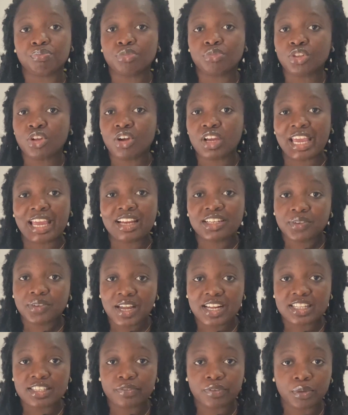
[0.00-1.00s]
not get the
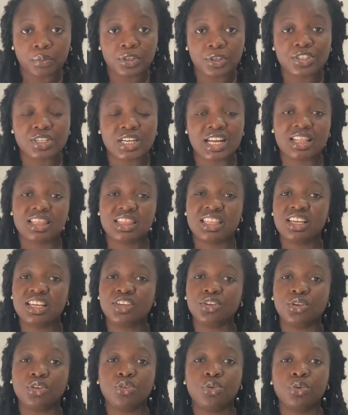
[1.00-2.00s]
right information and
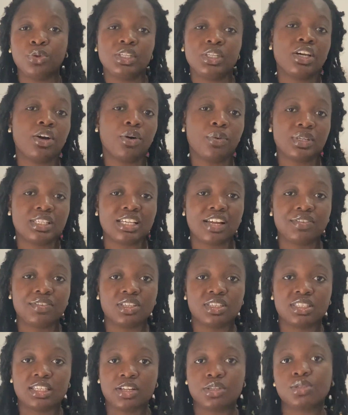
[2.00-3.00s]
think you only always have
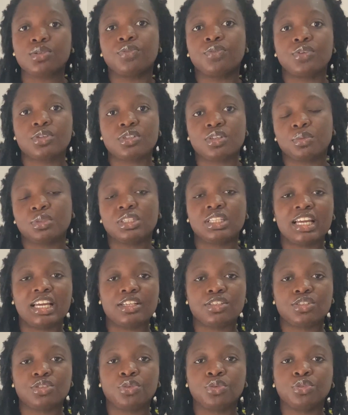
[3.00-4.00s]
to settle for something
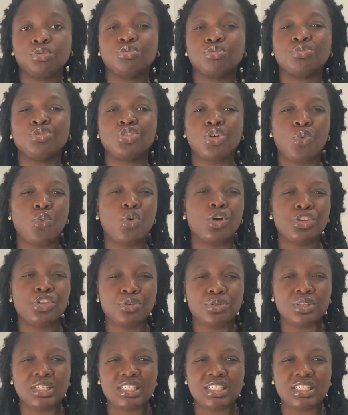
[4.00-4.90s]
that is, you know, not what you